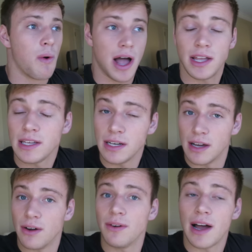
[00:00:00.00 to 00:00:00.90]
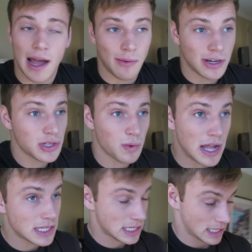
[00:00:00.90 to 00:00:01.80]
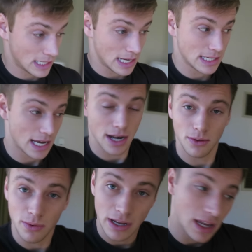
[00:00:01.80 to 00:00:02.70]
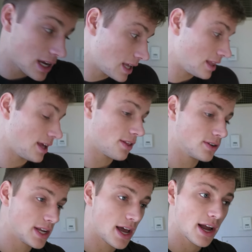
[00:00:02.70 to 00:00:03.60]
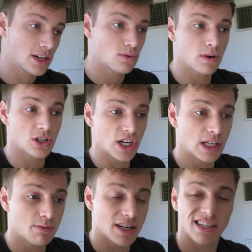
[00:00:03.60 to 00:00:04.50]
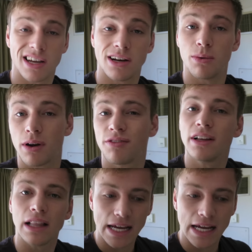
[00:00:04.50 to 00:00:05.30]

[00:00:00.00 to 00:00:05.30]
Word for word: well, you know, I wear sweats six days out of the week, and the other day I just wear jeans because I don't want to feel